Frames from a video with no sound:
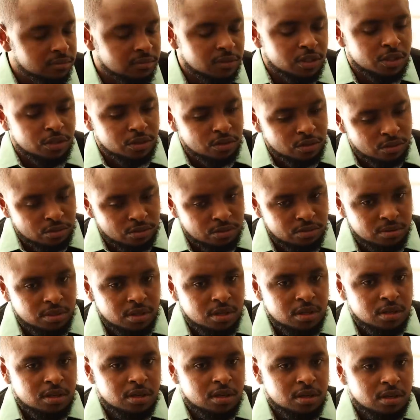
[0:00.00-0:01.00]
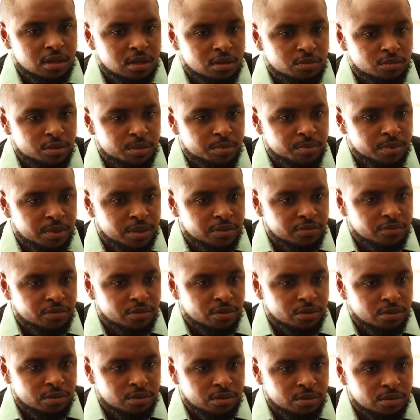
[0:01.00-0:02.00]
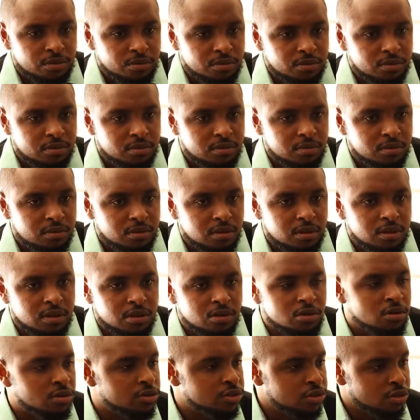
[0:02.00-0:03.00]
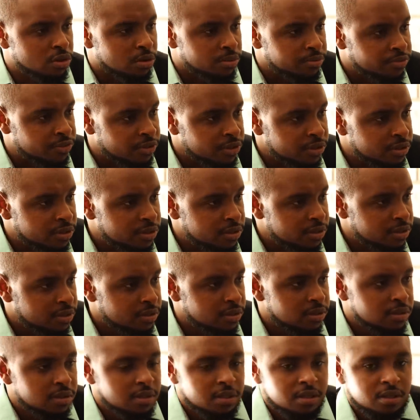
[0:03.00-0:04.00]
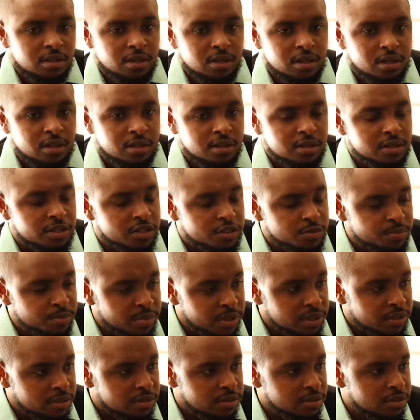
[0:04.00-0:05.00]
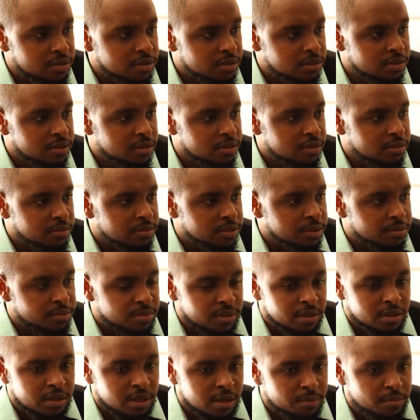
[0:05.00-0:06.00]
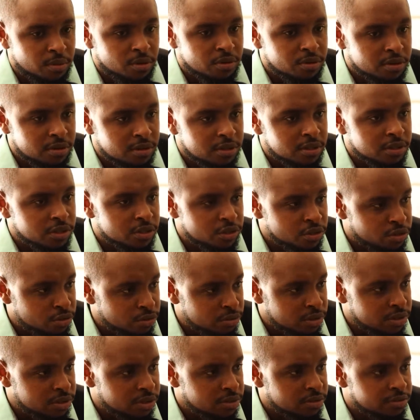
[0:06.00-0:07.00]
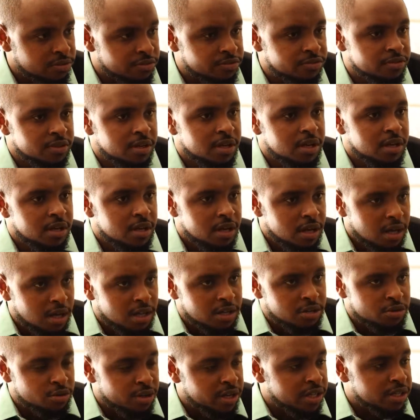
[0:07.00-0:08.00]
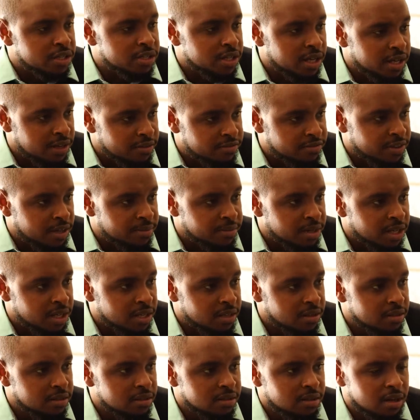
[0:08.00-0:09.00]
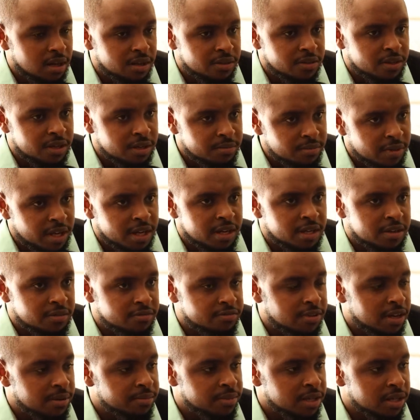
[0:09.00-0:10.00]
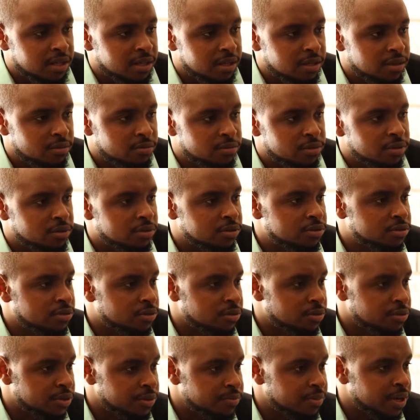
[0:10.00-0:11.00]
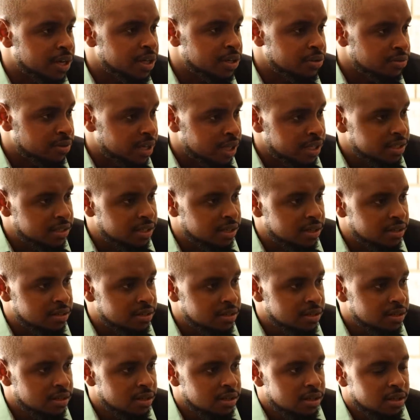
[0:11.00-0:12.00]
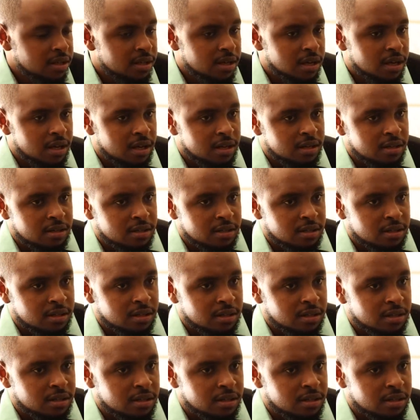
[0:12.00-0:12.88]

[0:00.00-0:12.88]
Thank you. And we pray for God's comfort and His peace may be upon yourself and your entire family, and the remaining family will also remain united and